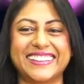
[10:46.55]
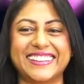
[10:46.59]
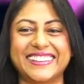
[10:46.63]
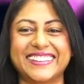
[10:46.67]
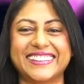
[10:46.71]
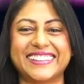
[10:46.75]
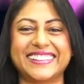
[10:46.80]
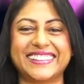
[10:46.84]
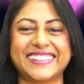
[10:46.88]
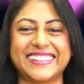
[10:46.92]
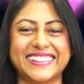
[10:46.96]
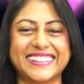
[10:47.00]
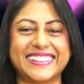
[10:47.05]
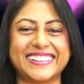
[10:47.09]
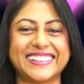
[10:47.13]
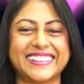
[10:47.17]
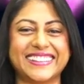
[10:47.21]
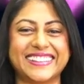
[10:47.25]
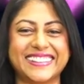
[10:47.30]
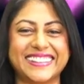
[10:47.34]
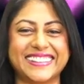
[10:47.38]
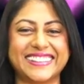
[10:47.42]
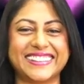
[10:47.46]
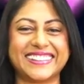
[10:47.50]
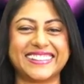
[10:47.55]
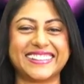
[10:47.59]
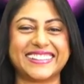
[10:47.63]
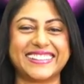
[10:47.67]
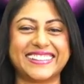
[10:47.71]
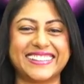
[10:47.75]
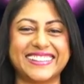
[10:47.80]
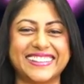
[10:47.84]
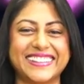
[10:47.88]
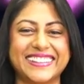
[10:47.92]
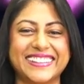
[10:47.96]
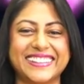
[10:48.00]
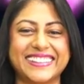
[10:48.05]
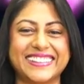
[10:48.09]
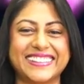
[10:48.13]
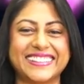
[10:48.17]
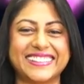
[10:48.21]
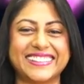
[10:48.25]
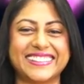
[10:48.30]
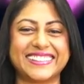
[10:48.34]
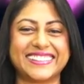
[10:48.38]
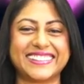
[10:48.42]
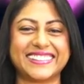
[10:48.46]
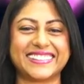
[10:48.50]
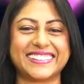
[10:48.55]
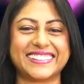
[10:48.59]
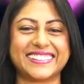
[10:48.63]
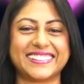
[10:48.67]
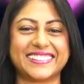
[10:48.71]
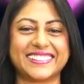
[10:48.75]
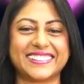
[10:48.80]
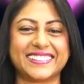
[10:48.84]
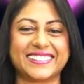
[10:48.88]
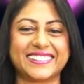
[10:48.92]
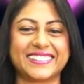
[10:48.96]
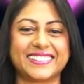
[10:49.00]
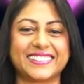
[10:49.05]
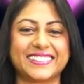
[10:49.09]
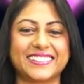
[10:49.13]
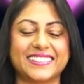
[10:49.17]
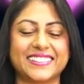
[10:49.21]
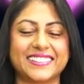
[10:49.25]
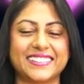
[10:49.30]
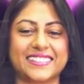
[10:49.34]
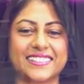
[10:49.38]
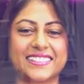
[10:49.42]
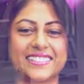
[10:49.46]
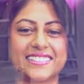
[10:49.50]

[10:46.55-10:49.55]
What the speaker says: No words are spoken by the person on screen.